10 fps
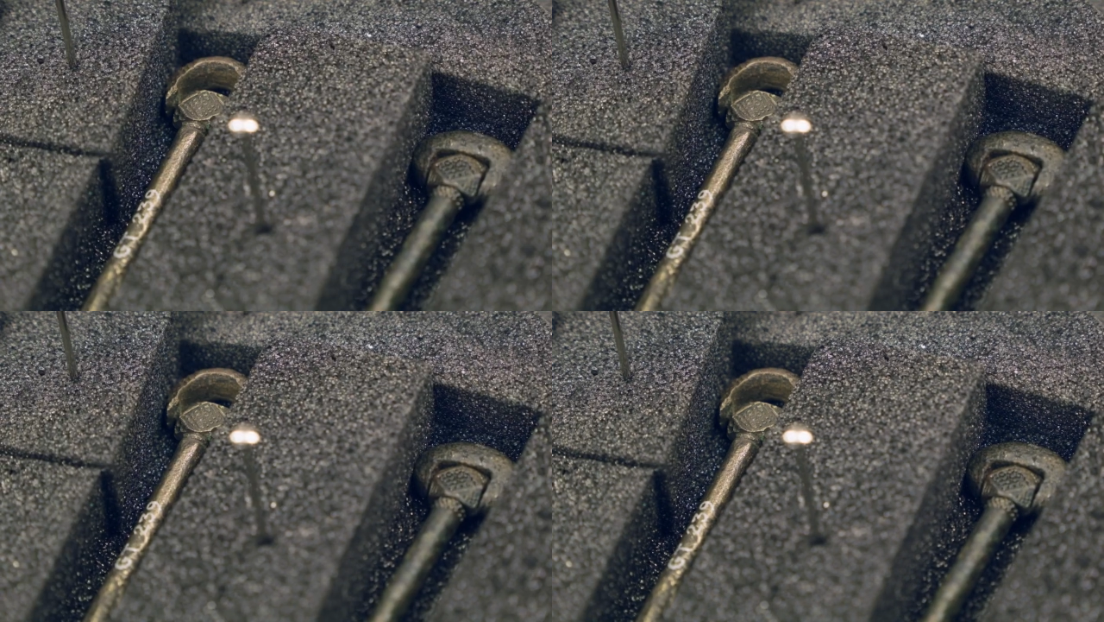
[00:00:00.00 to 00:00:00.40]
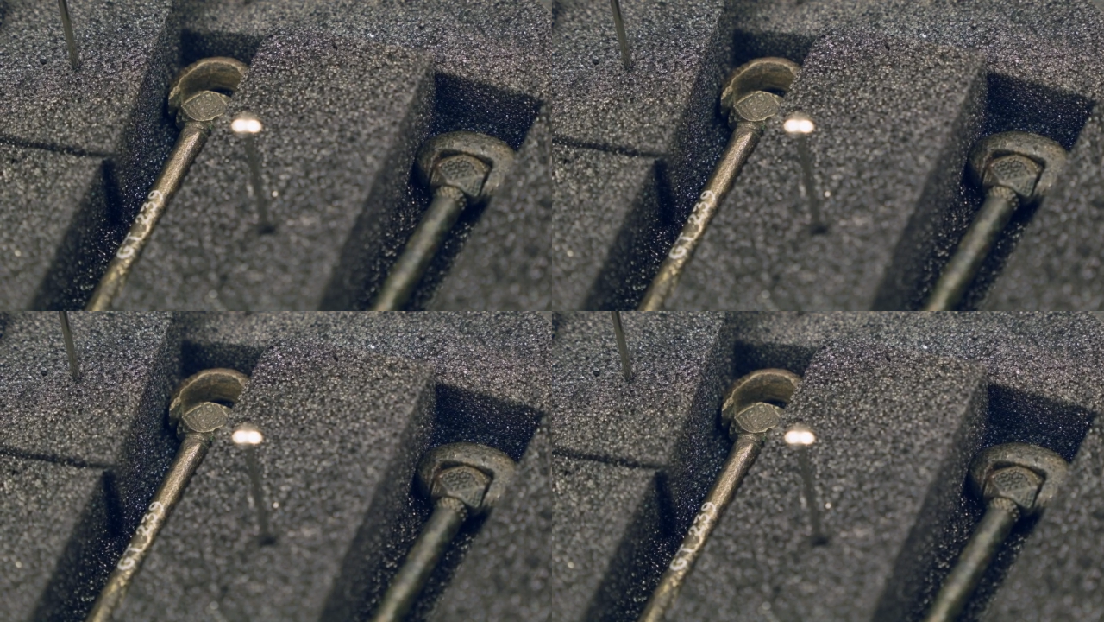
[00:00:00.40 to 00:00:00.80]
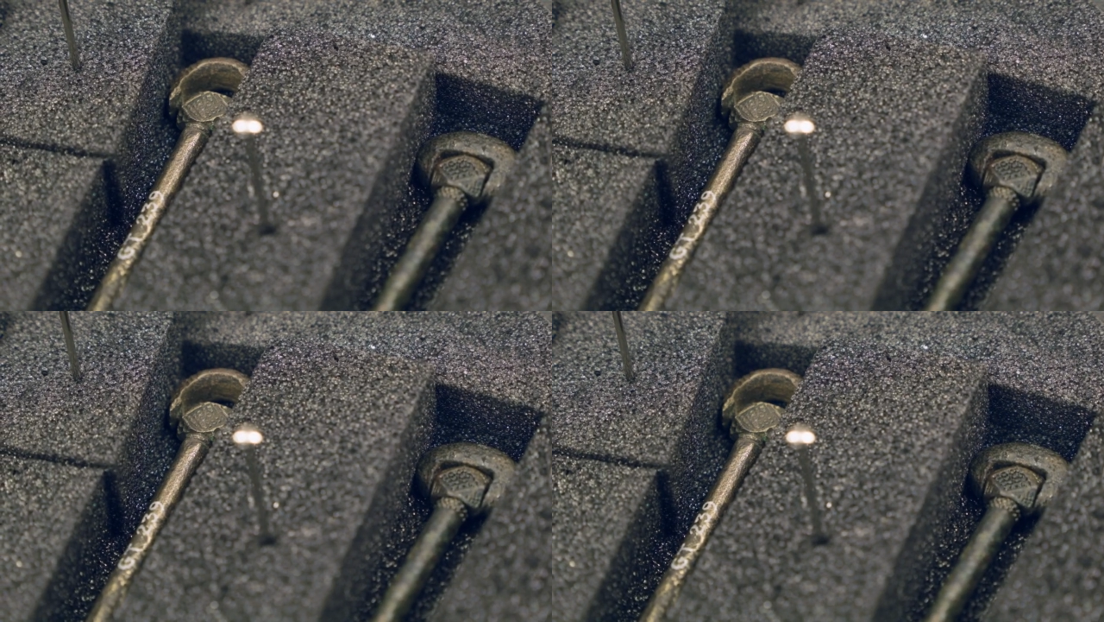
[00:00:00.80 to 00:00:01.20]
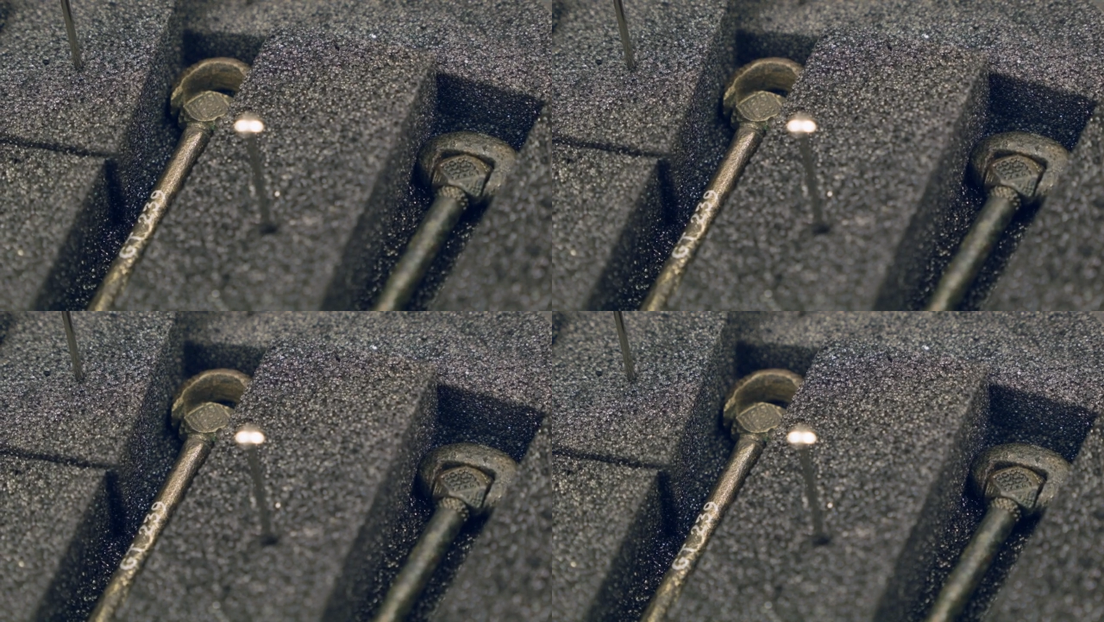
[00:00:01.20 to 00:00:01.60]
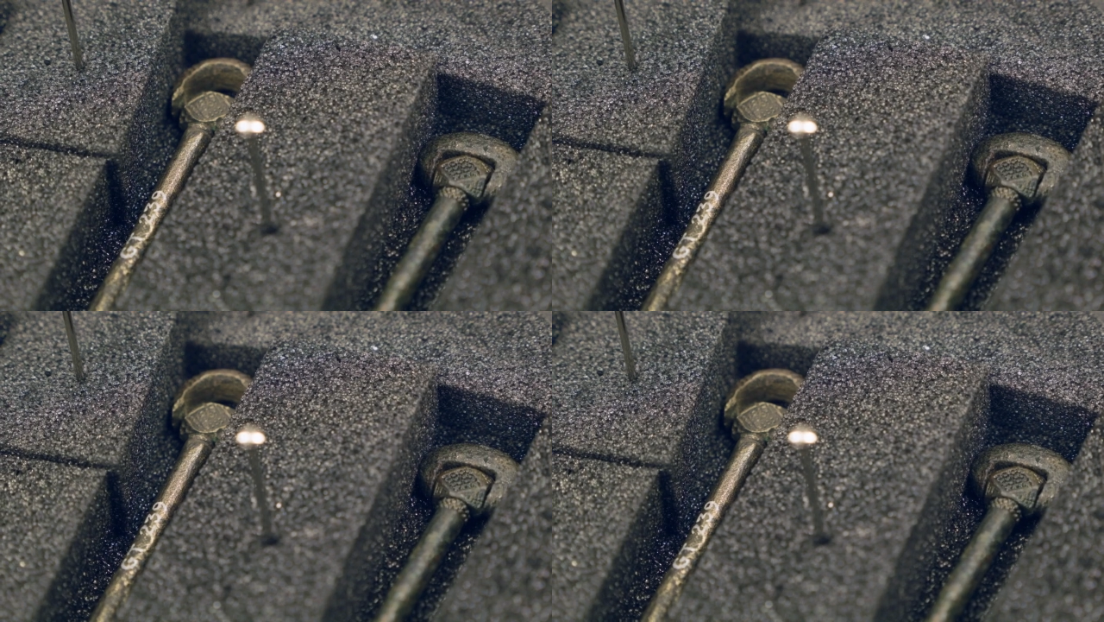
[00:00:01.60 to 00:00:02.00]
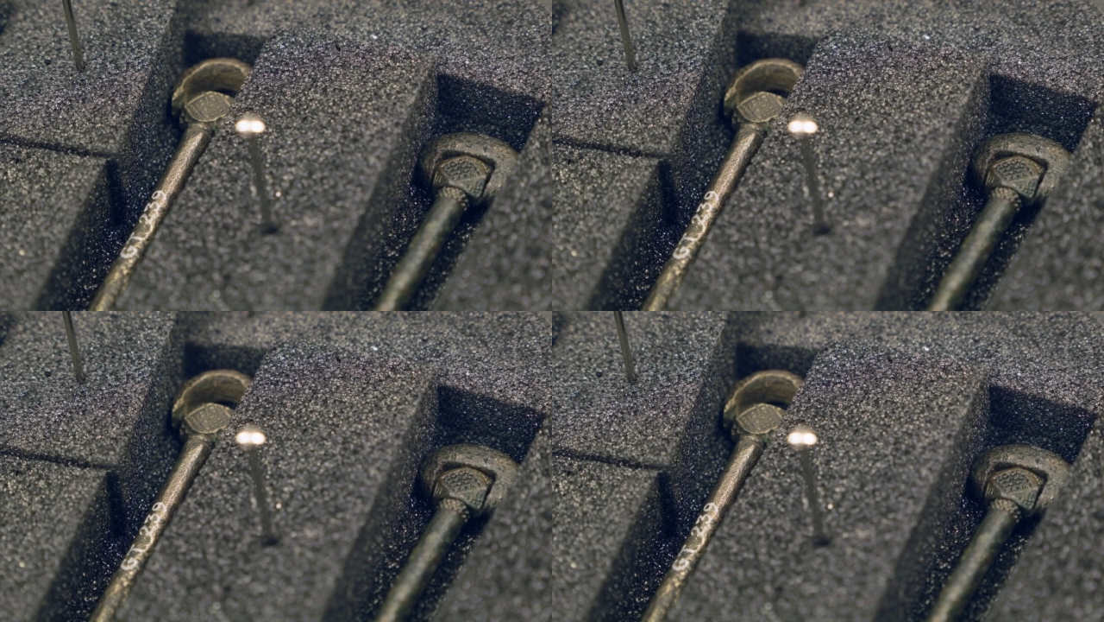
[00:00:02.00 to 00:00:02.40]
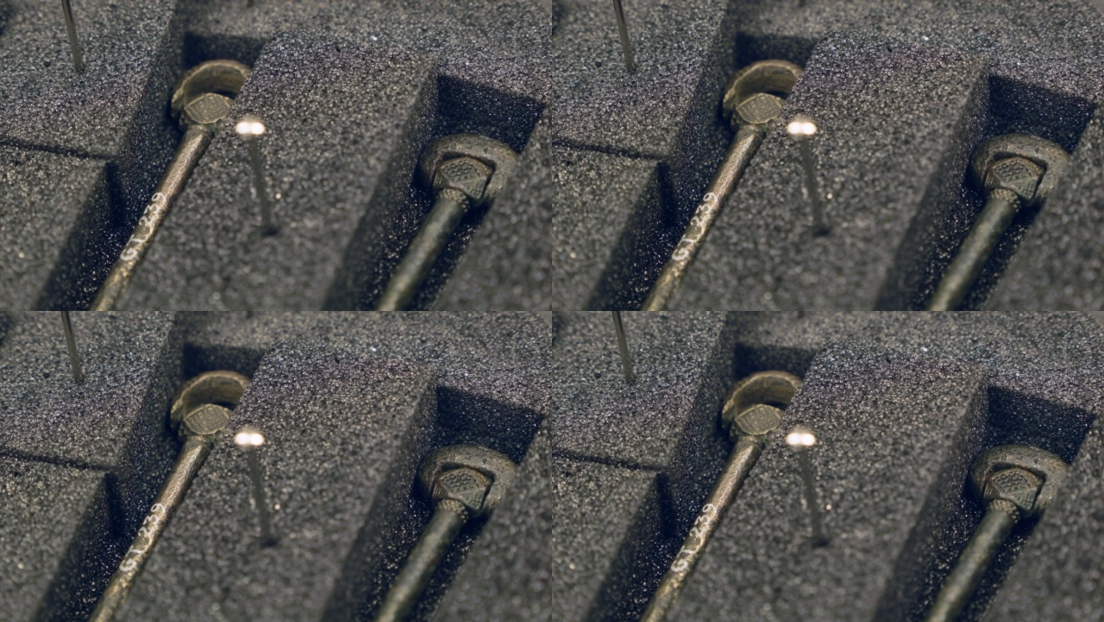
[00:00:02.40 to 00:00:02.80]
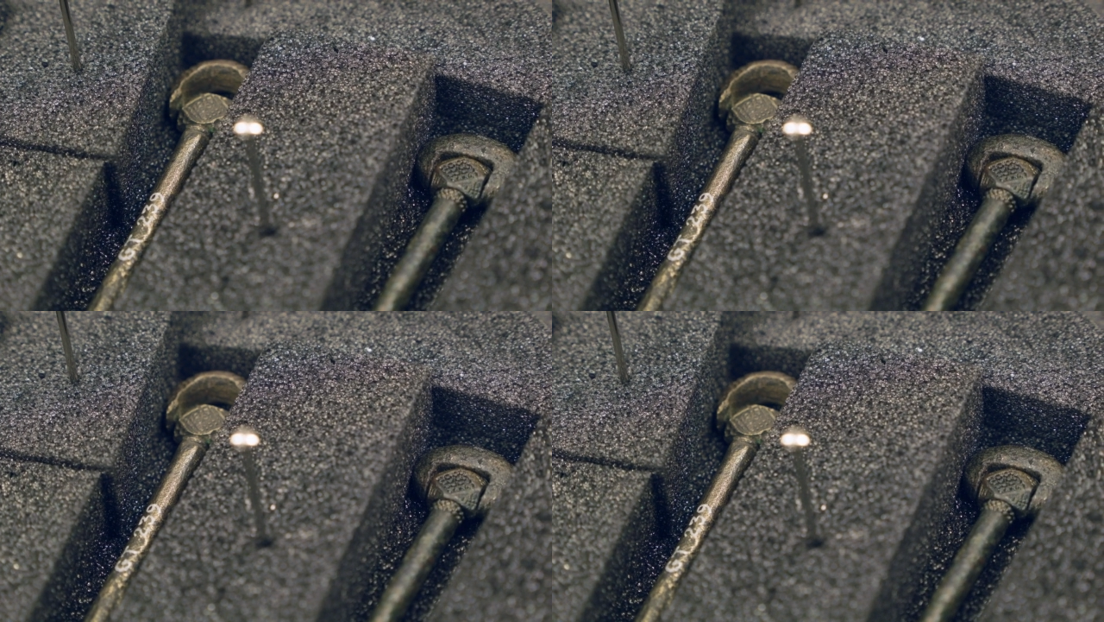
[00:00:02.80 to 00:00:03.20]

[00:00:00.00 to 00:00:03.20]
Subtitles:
No face is visible, so there are no lips to read.